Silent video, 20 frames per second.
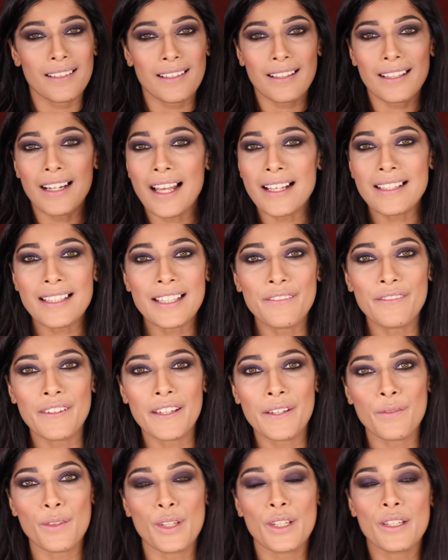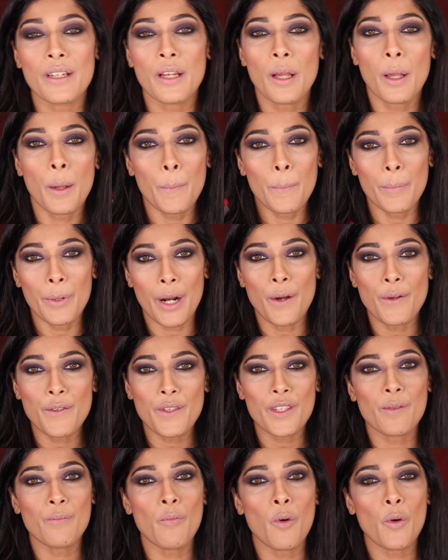Classic favorite, brown
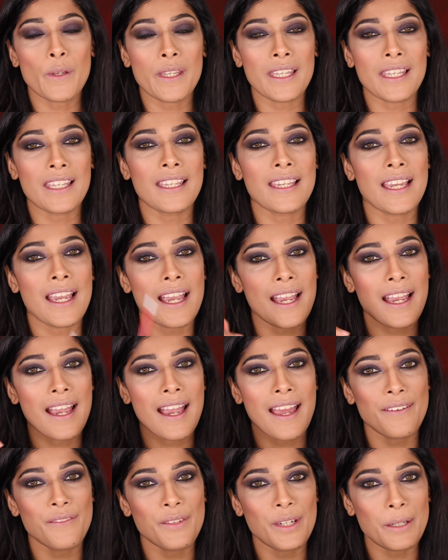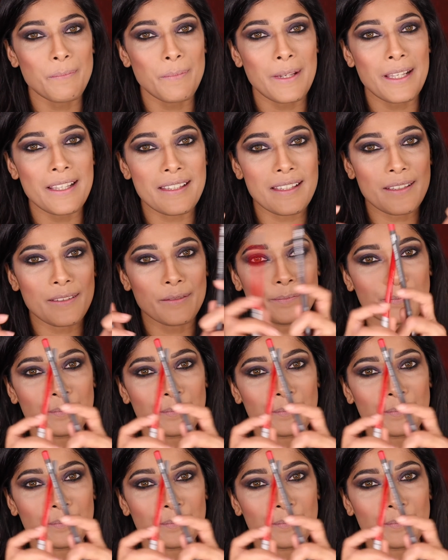smoky and red pencil.